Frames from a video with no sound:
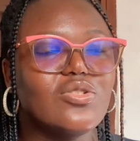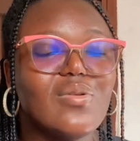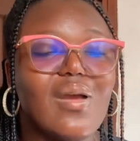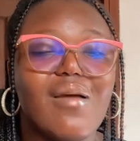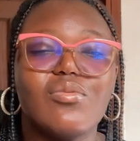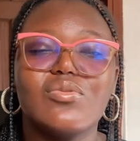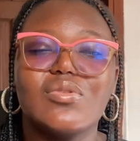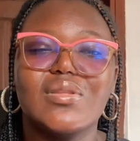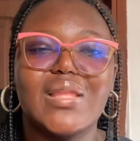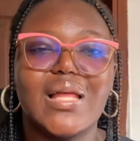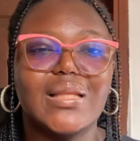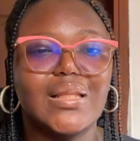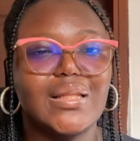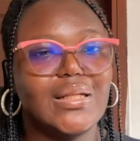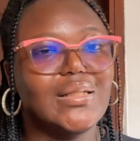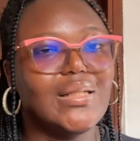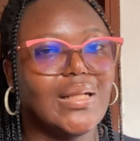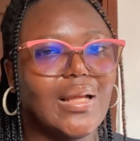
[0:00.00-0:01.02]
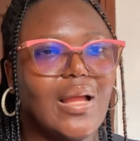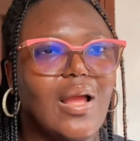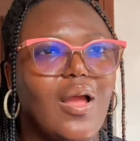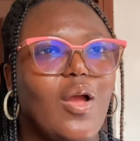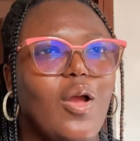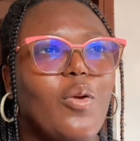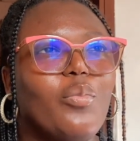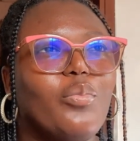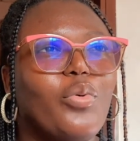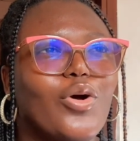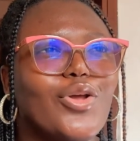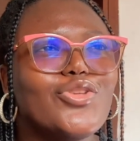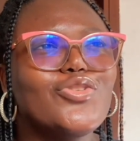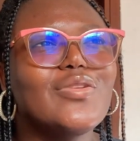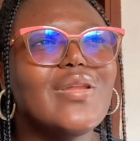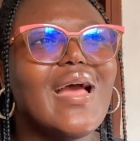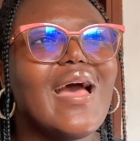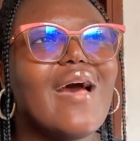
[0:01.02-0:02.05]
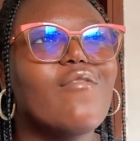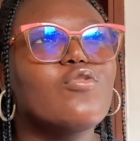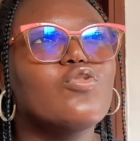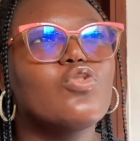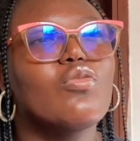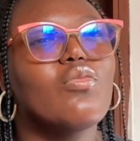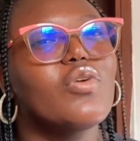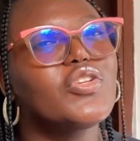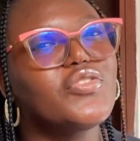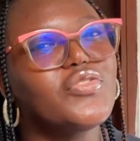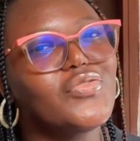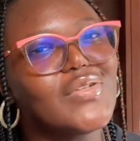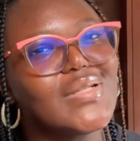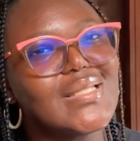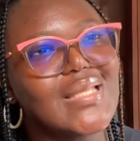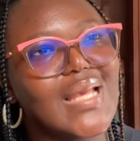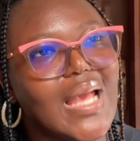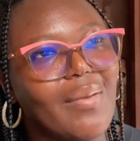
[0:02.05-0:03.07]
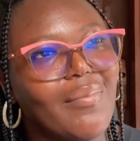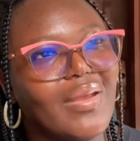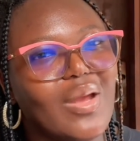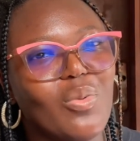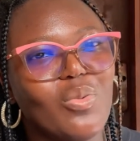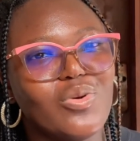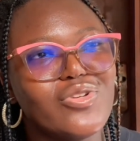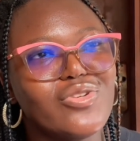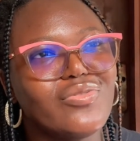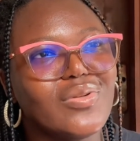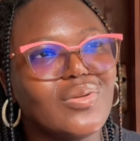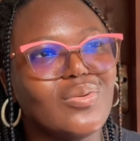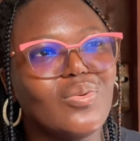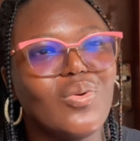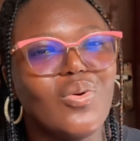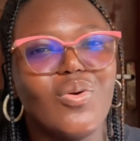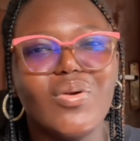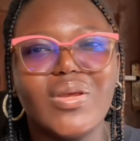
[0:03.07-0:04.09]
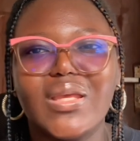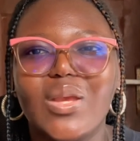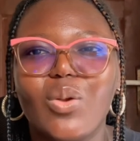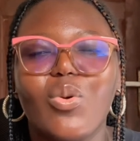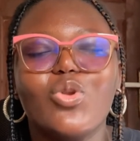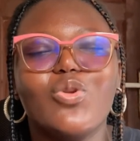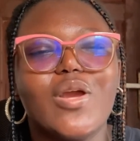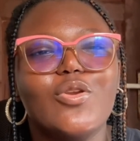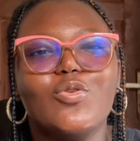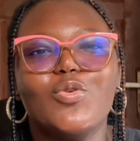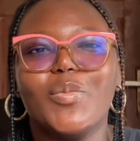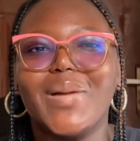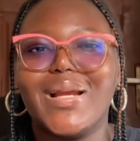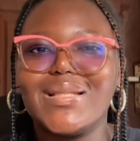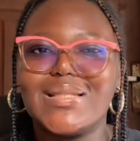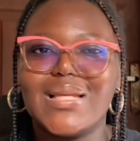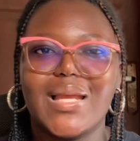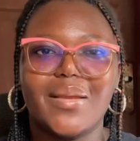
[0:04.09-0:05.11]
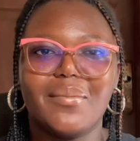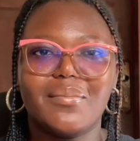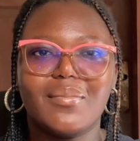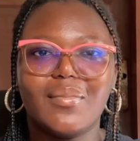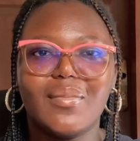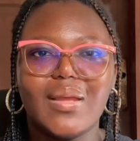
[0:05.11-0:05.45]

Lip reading: You don't have But you now have so much free time. And I'm wondering, okay, what do I do with my time?